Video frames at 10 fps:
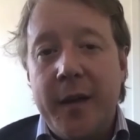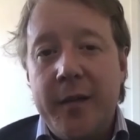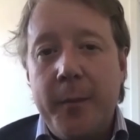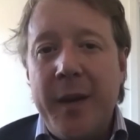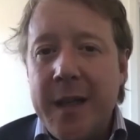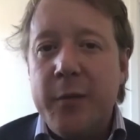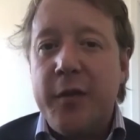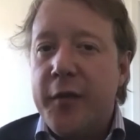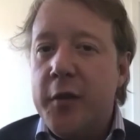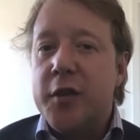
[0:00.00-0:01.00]
So Peterborough's
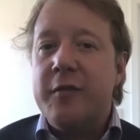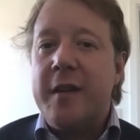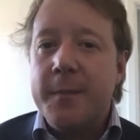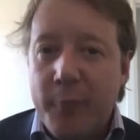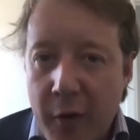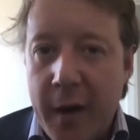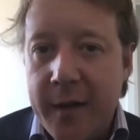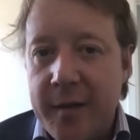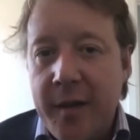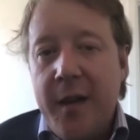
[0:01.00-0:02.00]
future is
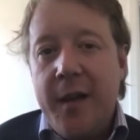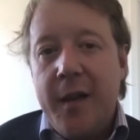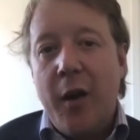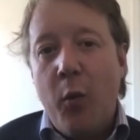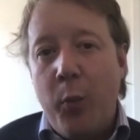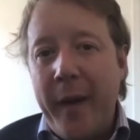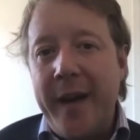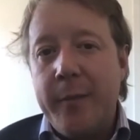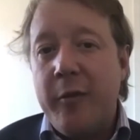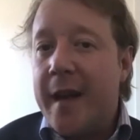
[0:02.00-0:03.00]
bright.
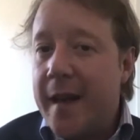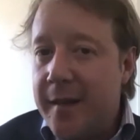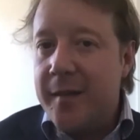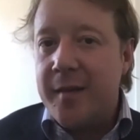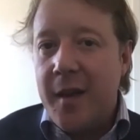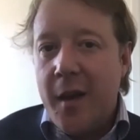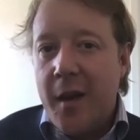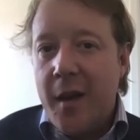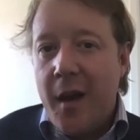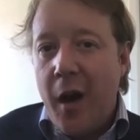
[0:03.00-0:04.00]
Peterborough is
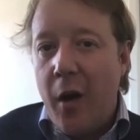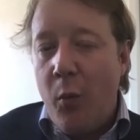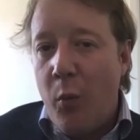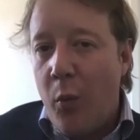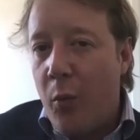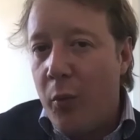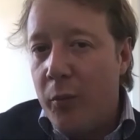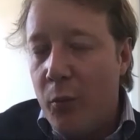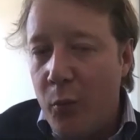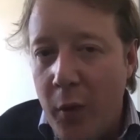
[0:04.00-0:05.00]

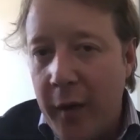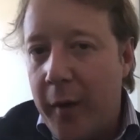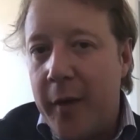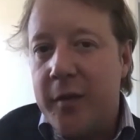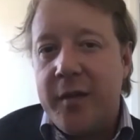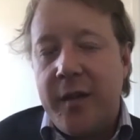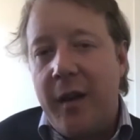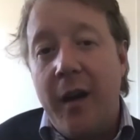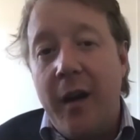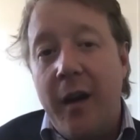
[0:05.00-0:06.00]
one of the most,
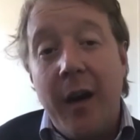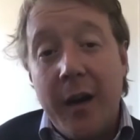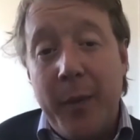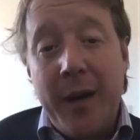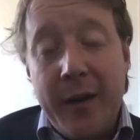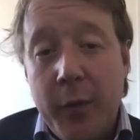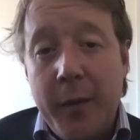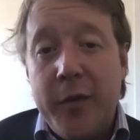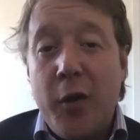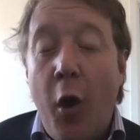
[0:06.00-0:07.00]
I believe, one of the
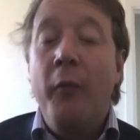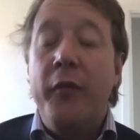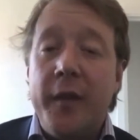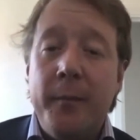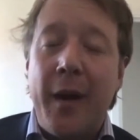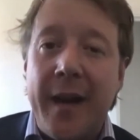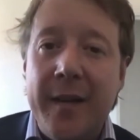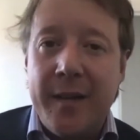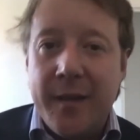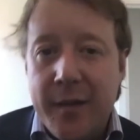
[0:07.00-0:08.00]
most confident
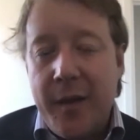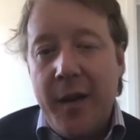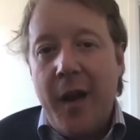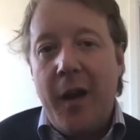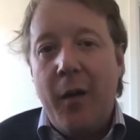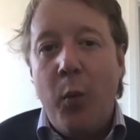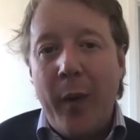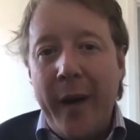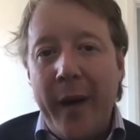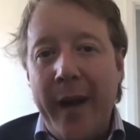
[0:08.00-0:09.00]
places
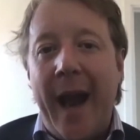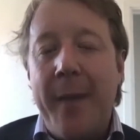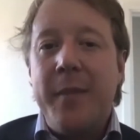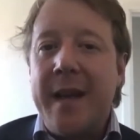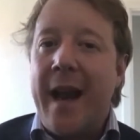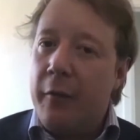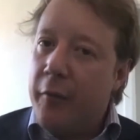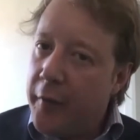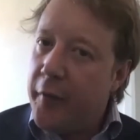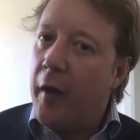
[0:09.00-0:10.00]
we can be now for
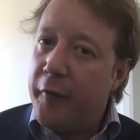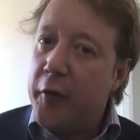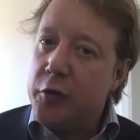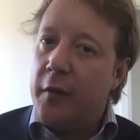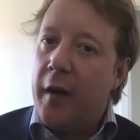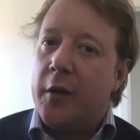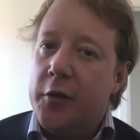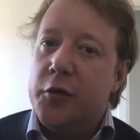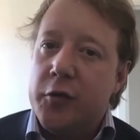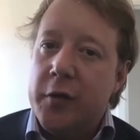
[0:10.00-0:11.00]
our future of our
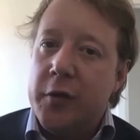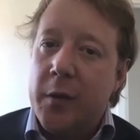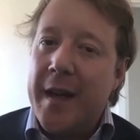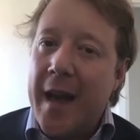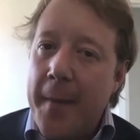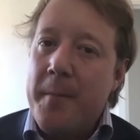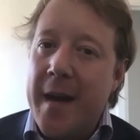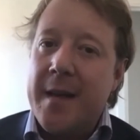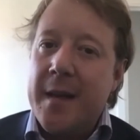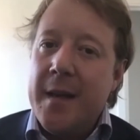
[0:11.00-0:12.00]
country. We've
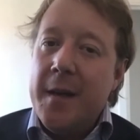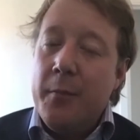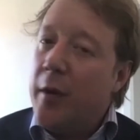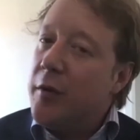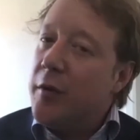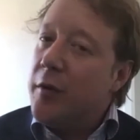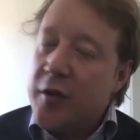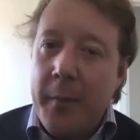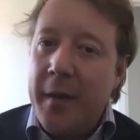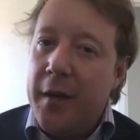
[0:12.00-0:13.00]
got so
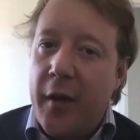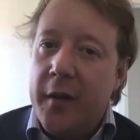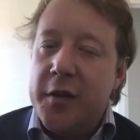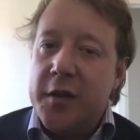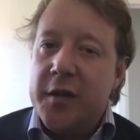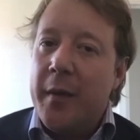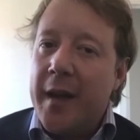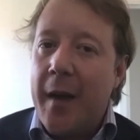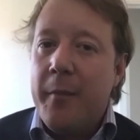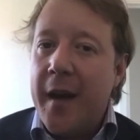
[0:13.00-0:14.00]
many advantages and we
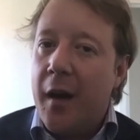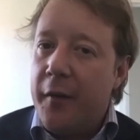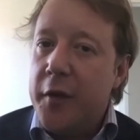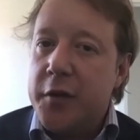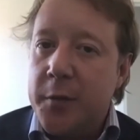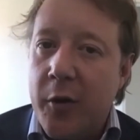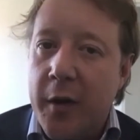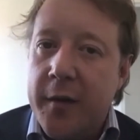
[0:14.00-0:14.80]
can make our future bright.